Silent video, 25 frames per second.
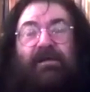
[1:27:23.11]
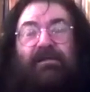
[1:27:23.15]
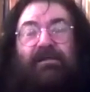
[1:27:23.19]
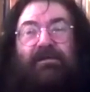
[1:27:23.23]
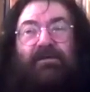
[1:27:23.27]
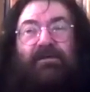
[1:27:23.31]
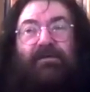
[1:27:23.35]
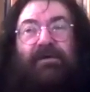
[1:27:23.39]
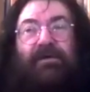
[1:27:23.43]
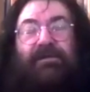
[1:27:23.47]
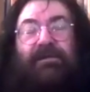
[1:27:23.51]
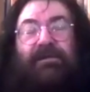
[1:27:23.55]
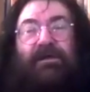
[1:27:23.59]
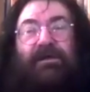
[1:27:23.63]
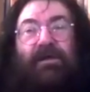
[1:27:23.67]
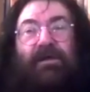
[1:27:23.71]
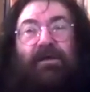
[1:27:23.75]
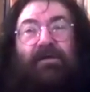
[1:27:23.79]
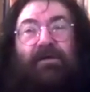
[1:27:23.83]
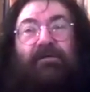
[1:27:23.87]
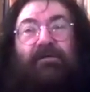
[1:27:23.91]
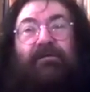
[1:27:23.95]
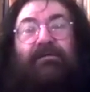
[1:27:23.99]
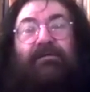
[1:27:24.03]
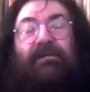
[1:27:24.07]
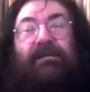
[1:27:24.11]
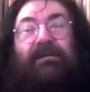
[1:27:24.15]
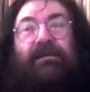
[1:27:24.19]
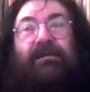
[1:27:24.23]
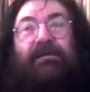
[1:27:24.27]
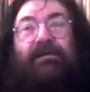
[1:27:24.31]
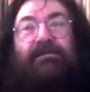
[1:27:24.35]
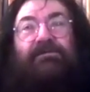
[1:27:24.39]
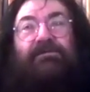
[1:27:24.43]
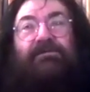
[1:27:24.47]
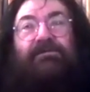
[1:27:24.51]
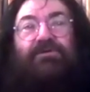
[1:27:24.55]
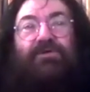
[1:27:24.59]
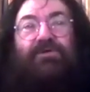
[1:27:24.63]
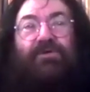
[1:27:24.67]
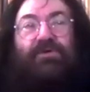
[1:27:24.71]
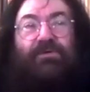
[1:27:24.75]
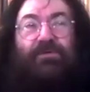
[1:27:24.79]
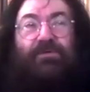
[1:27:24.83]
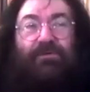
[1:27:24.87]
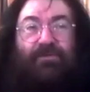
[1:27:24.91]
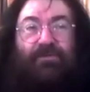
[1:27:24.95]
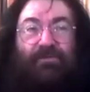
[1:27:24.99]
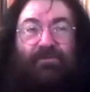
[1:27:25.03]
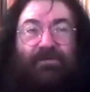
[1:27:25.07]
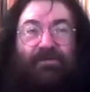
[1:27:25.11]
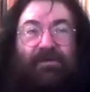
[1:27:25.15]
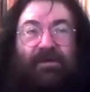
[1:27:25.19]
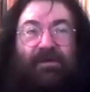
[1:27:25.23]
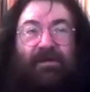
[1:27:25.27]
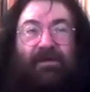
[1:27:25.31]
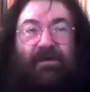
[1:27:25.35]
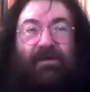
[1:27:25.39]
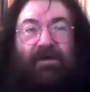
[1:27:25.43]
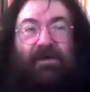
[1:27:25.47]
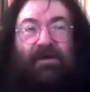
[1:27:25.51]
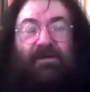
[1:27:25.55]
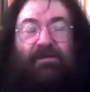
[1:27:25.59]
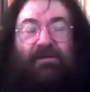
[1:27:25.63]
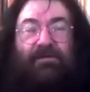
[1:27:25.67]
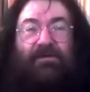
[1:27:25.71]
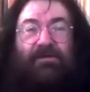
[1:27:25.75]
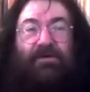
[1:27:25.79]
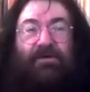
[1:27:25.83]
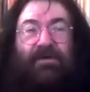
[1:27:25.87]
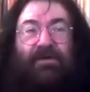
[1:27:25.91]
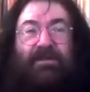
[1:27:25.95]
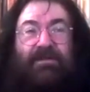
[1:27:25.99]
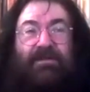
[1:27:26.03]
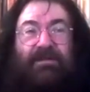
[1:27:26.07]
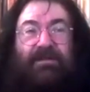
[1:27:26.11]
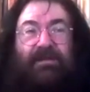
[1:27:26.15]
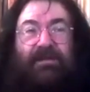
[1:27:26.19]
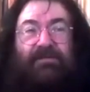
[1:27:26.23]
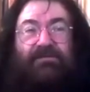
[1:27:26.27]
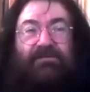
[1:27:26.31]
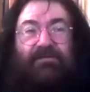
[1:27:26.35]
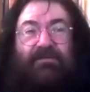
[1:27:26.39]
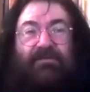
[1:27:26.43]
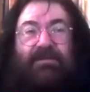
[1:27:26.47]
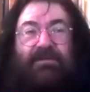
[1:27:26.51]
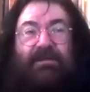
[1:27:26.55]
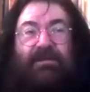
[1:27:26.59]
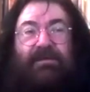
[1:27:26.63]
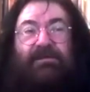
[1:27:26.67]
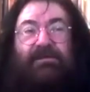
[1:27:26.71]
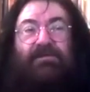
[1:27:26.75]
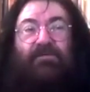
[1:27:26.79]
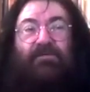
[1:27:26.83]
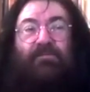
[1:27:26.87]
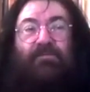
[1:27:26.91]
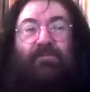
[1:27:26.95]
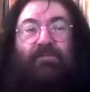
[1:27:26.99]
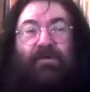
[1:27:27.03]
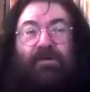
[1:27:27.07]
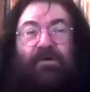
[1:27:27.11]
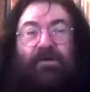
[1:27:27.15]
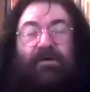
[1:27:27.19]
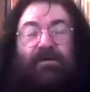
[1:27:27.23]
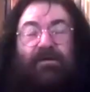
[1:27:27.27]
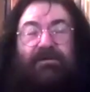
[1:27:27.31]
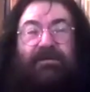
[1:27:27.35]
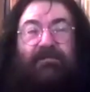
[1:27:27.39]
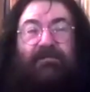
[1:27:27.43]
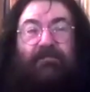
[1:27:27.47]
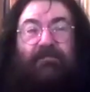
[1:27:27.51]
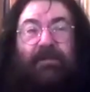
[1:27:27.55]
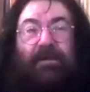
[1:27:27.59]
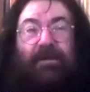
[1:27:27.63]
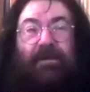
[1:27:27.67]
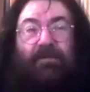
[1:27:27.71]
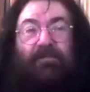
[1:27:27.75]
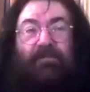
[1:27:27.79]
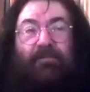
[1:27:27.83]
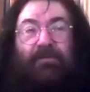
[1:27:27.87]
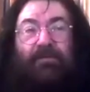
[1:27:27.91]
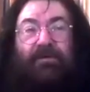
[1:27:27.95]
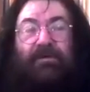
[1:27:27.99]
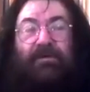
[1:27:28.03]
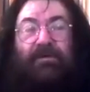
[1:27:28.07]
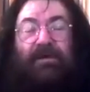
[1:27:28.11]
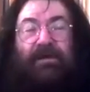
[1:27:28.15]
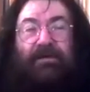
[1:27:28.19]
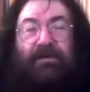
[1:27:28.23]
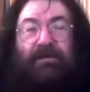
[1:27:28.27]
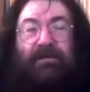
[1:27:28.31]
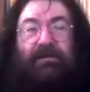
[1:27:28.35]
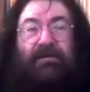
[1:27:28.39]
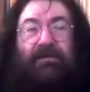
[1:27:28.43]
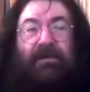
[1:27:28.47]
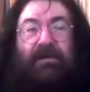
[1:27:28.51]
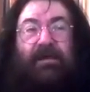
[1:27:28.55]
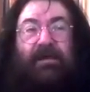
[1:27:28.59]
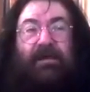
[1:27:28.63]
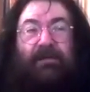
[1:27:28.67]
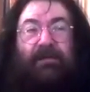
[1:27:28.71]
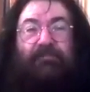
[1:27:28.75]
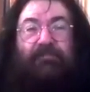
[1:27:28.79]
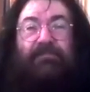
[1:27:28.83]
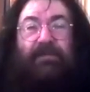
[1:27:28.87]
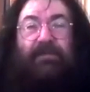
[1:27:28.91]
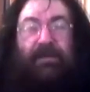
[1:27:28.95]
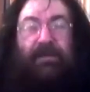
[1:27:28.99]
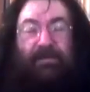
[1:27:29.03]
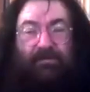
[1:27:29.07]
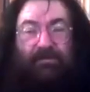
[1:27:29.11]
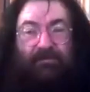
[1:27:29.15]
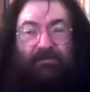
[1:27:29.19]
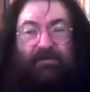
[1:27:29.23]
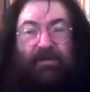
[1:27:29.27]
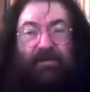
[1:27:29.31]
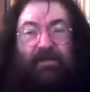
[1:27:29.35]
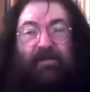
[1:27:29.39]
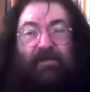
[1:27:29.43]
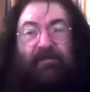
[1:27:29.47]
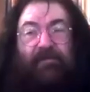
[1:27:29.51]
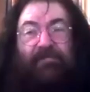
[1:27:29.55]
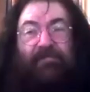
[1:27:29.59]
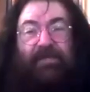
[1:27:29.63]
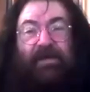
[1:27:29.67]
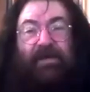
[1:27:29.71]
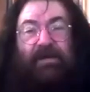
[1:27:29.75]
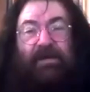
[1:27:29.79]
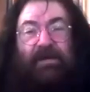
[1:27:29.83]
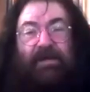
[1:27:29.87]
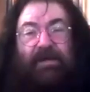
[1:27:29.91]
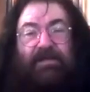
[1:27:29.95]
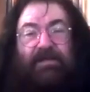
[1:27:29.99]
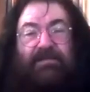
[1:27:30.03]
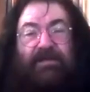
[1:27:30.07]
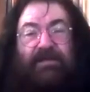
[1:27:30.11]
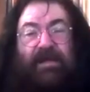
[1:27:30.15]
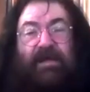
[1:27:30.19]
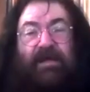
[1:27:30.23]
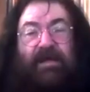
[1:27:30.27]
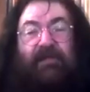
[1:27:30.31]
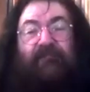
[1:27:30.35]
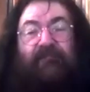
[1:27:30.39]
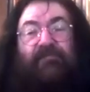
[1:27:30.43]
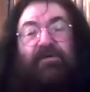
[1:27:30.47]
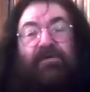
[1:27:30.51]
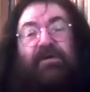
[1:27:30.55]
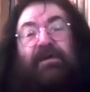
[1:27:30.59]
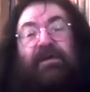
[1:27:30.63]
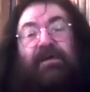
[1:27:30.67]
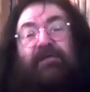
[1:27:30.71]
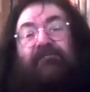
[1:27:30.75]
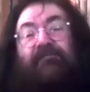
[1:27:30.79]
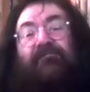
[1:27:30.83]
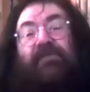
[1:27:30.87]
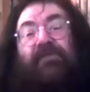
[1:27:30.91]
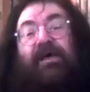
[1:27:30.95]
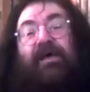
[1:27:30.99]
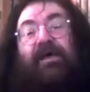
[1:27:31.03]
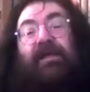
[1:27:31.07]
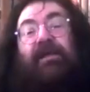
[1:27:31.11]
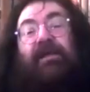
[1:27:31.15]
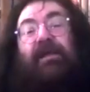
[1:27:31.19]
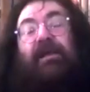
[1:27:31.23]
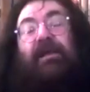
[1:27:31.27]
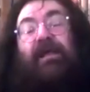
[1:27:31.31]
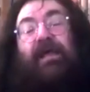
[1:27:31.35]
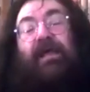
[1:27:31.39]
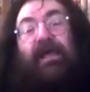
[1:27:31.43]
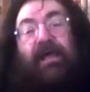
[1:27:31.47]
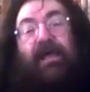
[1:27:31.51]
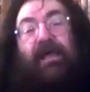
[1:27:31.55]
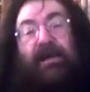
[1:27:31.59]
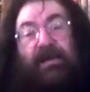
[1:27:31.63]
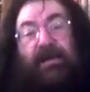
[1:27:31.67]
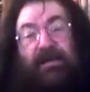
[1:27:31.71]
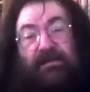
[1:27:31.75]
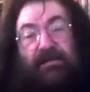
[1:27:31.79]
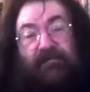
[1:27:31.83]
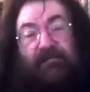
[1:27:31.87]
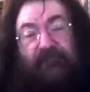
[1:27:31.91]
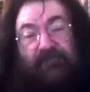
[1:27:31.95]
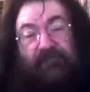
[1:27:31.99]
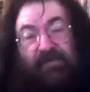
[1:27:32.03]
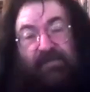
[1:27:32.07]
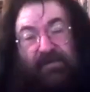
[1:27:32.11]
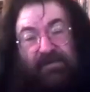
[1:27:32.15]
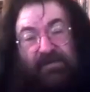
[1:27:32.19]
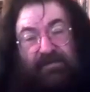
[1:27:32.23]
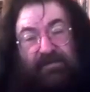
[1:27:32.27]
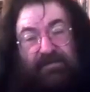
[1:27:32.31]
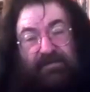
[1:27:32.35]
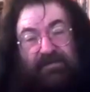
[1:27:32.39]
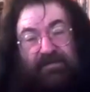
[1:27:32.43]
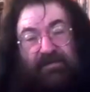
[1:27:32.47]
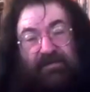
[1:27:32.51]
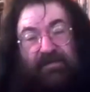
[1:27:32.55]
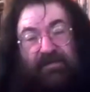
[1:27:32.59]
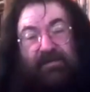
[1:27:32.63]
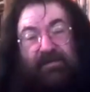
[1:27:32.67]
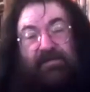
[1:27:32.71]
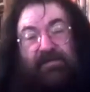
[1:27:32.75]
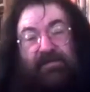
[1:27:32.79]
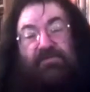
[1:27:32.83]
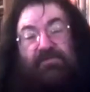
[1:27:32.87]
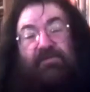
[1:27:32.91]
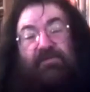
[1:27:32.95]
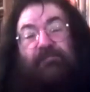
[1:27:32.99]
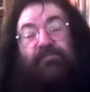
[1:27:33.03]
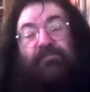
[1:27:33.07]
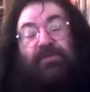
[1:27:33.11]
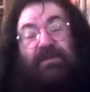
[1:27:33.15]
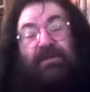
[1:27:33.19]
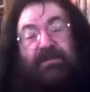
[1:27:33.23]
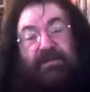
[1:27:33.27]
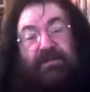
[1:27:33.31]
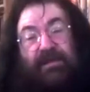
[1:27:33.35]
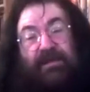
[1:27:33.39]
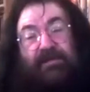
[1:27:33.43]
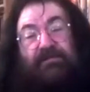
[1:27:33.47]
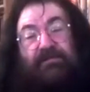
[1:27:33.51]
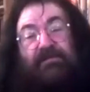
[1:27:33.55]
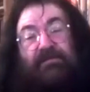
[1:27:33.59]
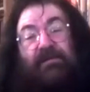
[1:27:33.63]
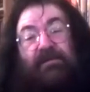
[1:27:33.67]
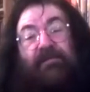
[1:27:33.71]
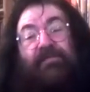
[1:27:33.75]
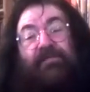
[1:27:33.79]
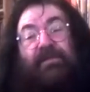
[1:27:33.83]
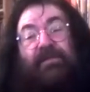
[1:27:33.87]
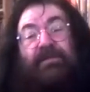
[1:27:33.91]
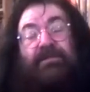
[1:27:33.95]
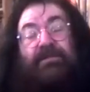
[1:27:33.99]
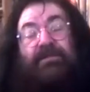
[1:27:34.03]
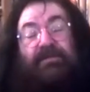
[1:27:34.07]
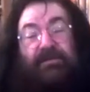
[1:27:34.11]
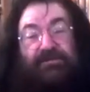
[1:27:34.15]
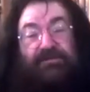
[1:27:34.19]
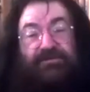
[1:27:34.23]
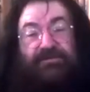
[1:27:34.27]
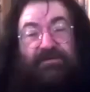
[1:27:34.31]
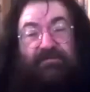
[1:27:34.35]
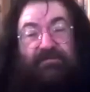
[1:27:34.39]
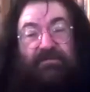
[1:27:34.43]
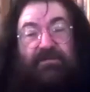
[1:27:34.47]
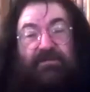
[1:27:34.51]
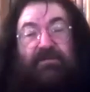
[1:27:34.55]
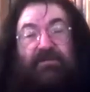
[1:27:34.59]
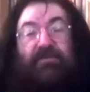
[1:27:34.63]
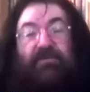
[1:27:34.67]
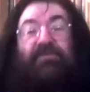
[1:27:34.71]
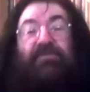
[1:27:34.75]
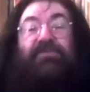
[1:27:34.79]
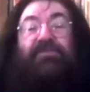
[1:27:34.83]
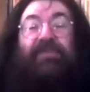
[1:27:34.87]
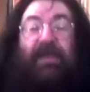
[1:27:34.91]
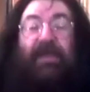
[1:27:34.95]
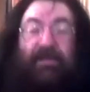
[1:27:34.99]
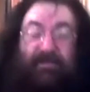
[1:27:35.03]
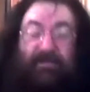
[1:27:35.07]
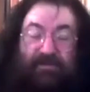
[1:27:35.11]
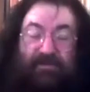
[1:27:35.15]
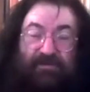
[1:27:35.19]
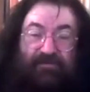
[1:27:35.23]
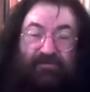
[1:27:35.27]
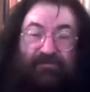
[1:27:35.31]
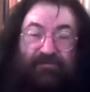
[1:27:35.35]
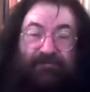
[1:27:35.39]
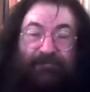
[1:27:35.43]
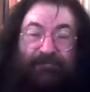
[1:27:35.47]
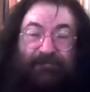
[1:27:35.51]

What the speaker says: You are the only two Holocaust centers in the world, in Melbourne and in Cape Town, that has ever invited any of us to present on this issue. So thank you.